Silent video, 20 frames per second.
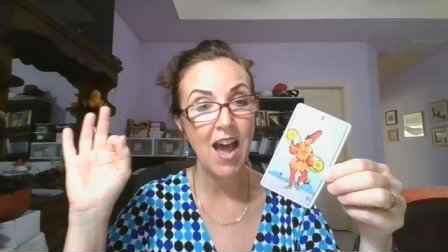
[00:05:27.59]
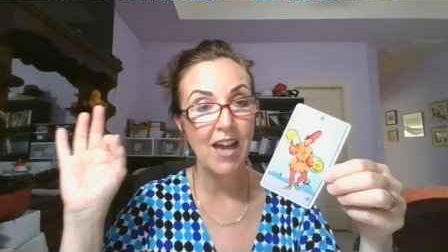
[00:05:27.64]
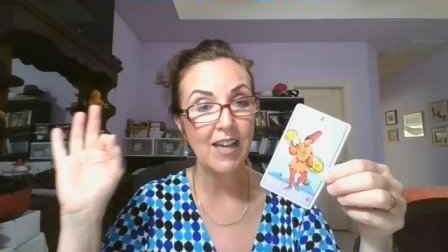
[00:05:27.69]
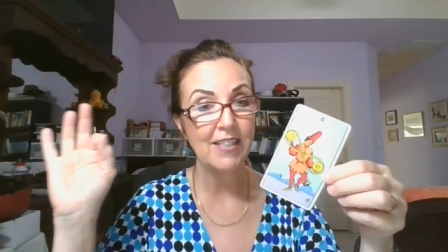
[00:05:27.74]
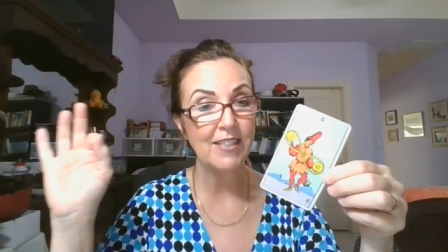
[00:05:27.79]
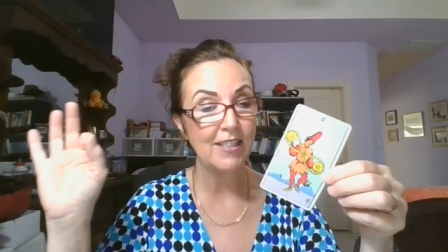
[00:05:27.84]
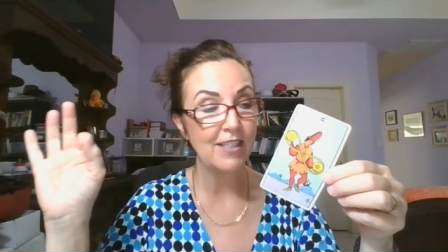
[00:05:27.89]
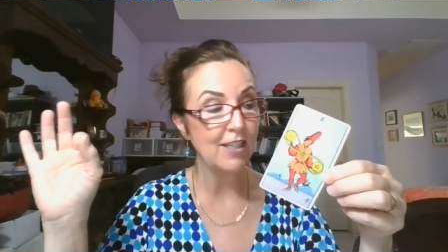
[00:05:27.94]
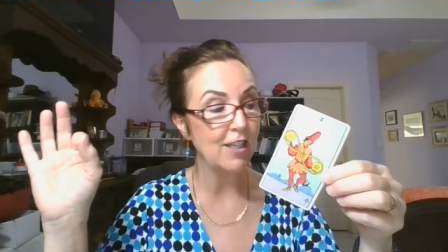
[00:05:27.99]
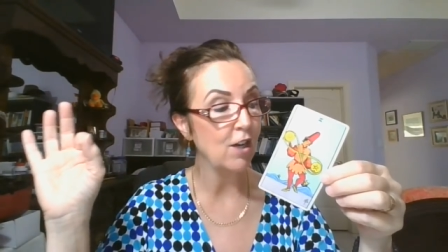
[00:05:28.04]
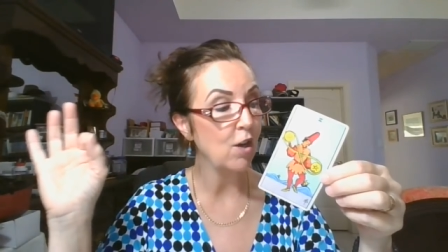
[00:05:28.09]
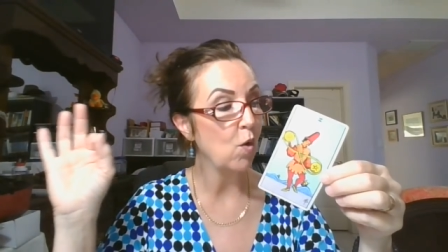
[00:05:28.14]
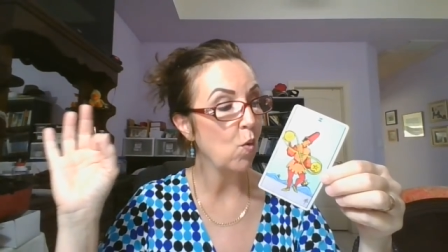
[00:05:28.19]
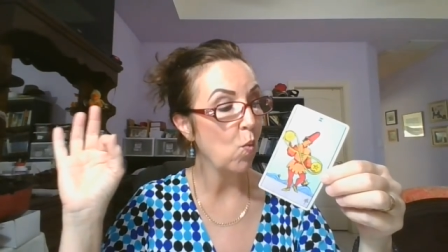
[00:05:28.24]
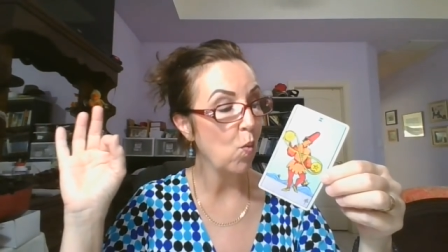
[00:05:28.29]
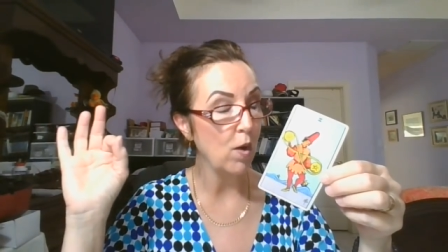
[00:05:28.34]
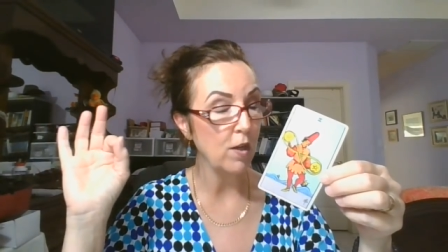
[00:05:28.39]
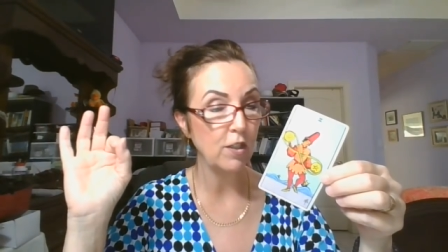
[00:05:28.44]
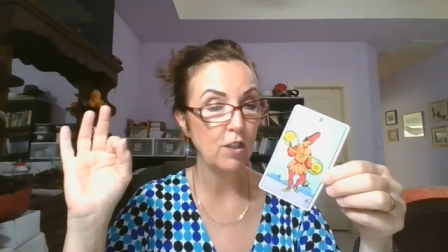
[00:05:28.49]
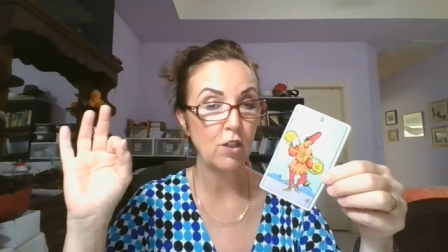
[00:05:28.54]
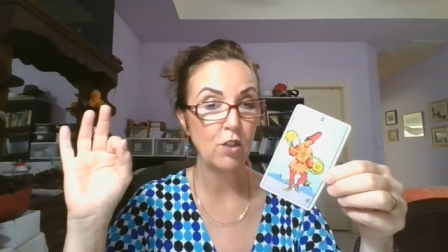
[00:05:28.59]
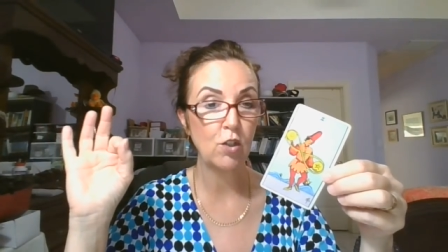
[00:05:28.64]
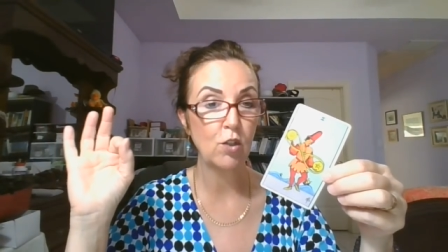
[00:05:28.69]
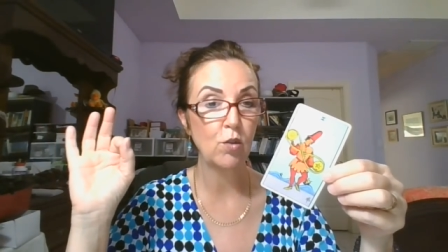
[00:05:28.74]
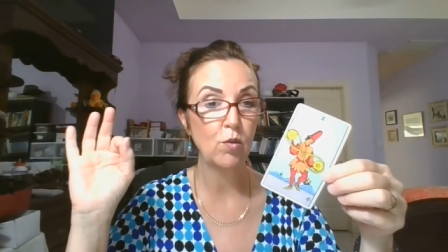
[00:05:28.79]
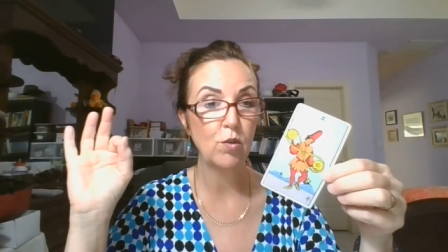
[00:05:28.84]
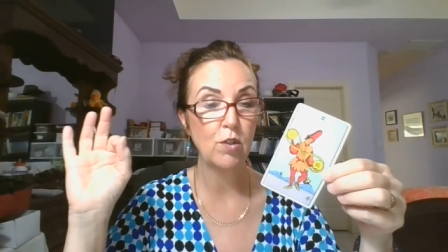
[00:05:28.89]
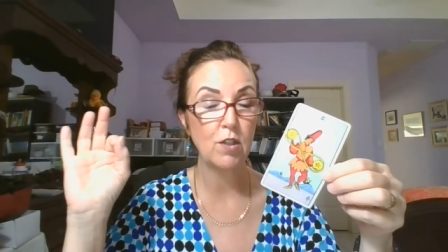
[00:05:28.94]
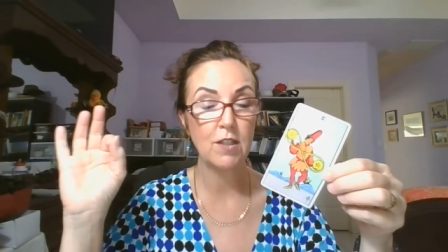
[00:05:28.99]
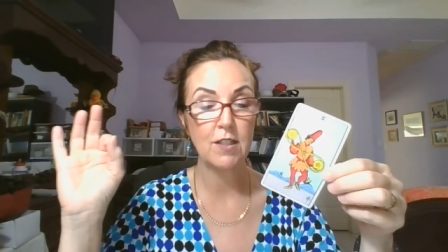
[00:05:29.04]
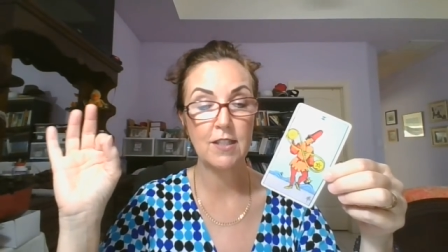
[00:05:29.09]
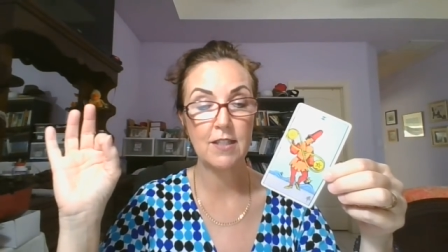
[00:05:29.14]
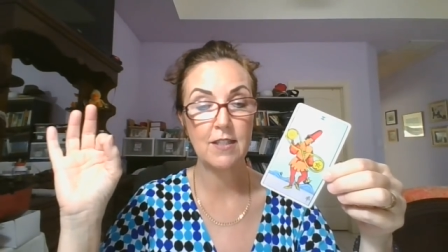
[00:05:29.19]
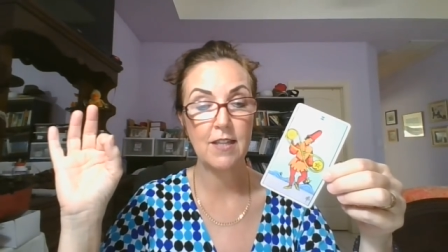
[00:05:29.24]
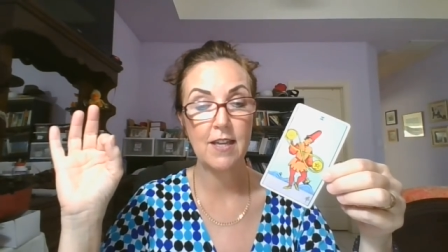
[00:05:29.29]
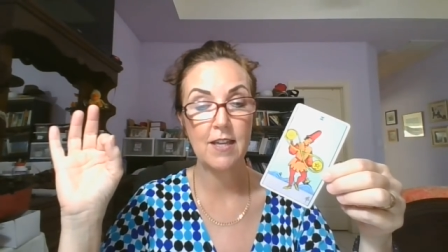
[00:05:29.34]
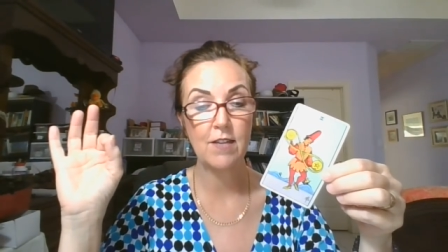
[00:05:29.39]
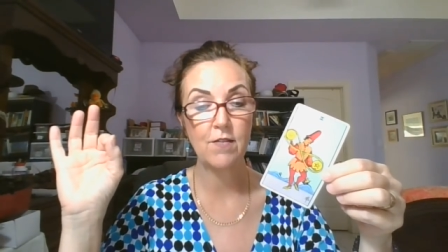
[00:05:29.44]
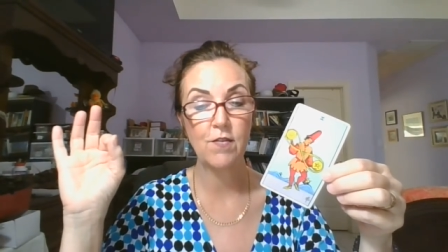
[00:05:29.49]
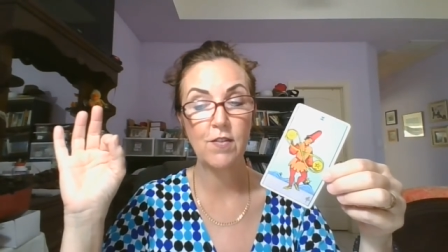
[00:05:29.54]
idea what to do to
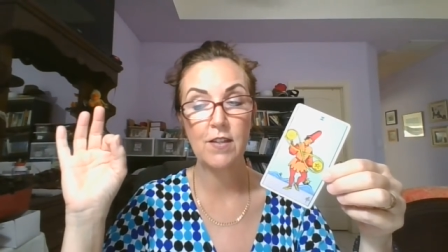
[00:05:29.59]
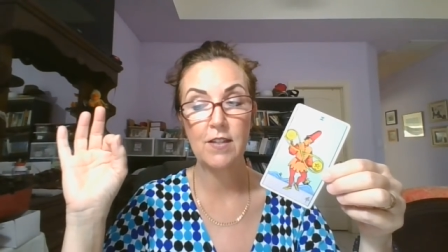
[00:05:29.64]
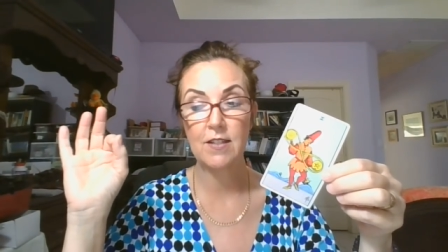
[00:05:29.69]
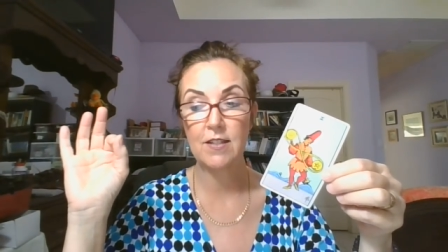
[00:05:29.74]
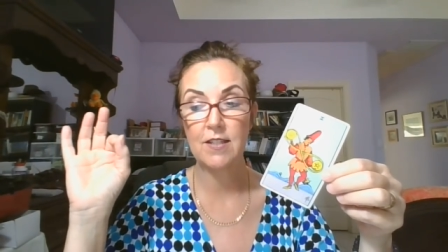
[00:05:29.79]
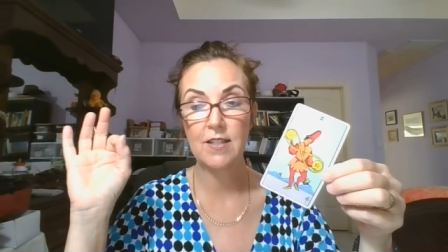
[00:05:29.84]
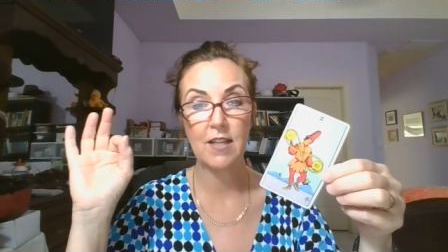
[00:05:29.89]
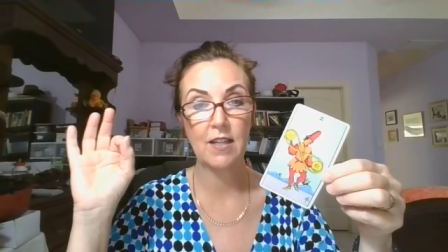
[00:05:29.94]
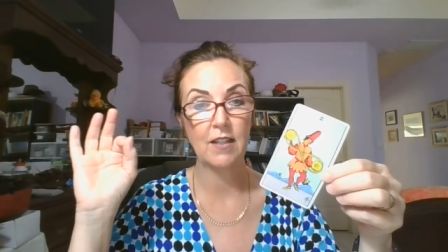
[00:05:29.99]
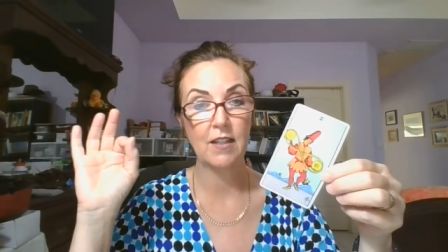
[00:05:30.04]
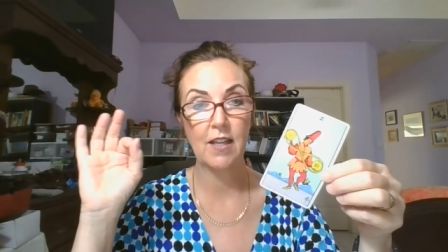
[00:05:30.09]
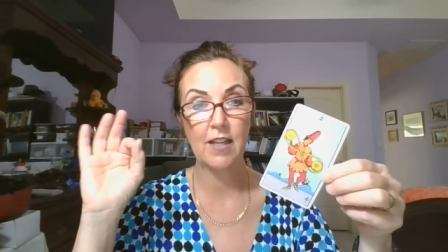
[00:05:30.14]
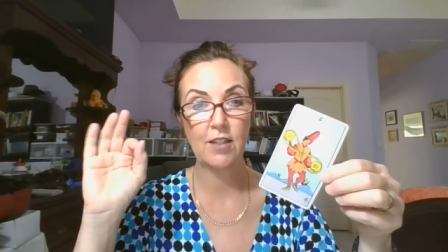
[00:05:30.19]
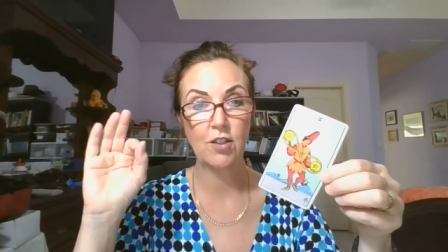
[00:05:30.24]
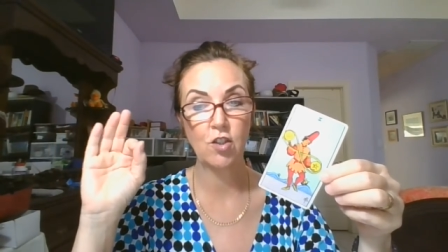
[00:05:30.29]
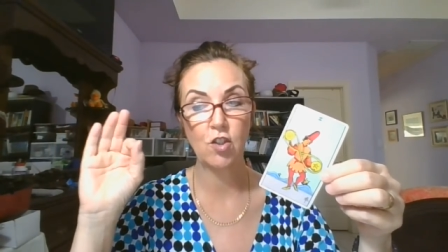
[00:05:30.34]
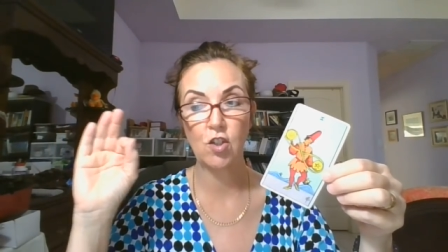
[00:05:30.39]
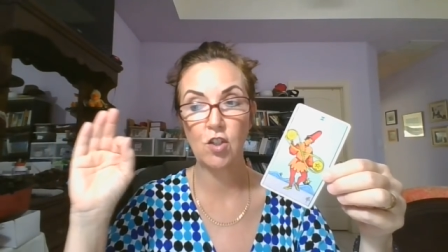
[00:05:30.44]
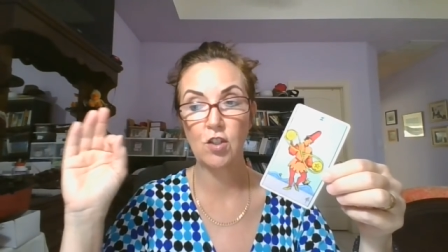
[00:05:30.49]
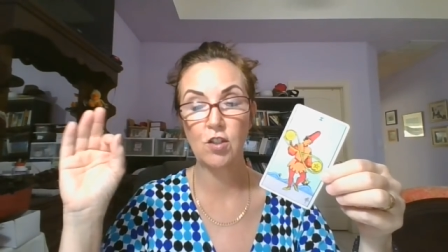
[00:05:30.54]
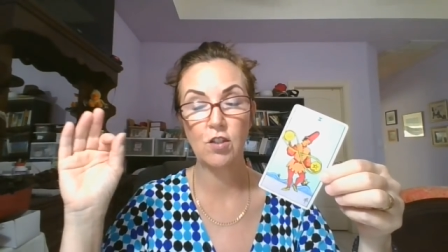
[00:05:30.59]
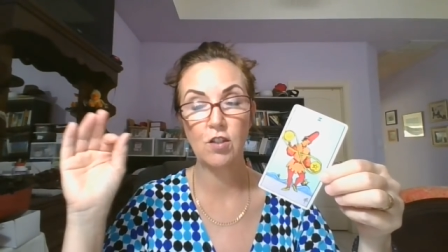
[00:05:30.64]
save his election,